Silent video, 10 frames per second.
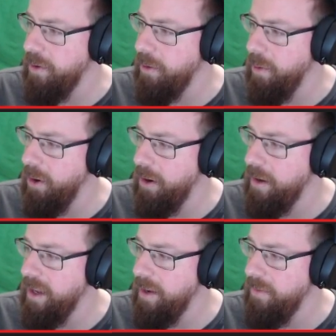will
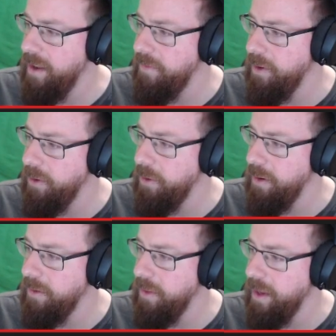work even if you're
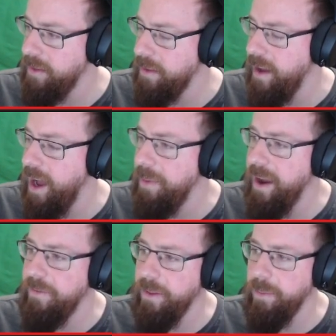doing like the top
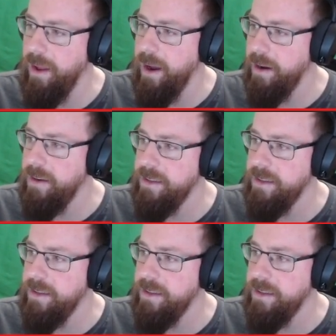half of the block.